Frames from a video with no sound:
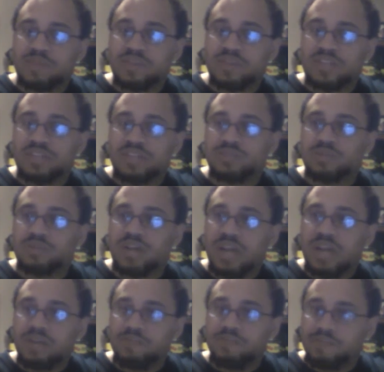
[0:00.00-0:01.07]
but these were
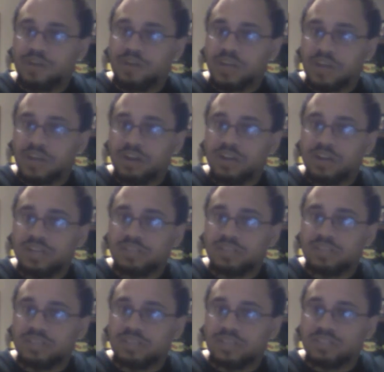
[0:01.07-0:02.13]
kind of funnier and
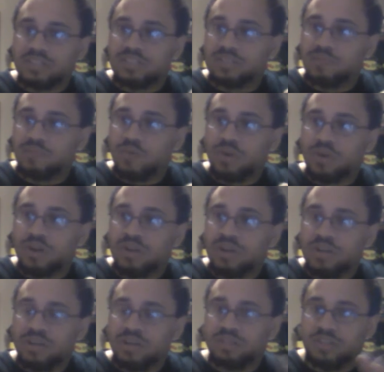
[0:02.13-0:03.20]
just more
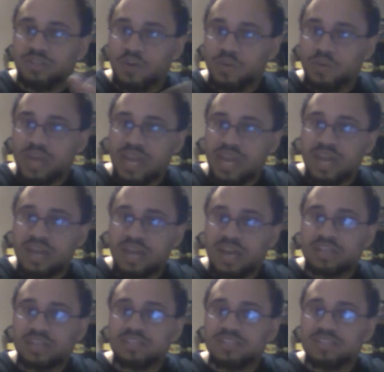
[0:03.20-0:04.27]
low key
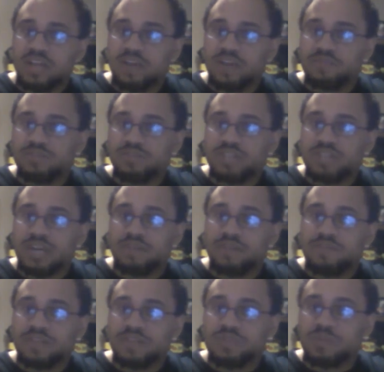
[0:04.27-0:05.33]
kind of stuff, which kind of
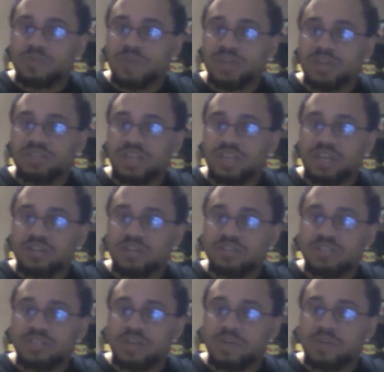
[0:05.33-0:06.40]
fits with my channel
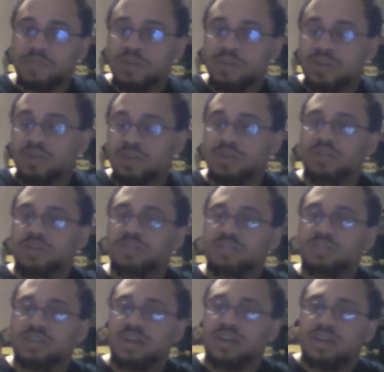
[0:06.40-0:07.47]
some.
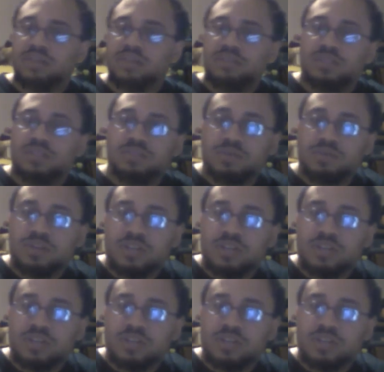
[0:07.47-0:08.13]
So yeah, that's what it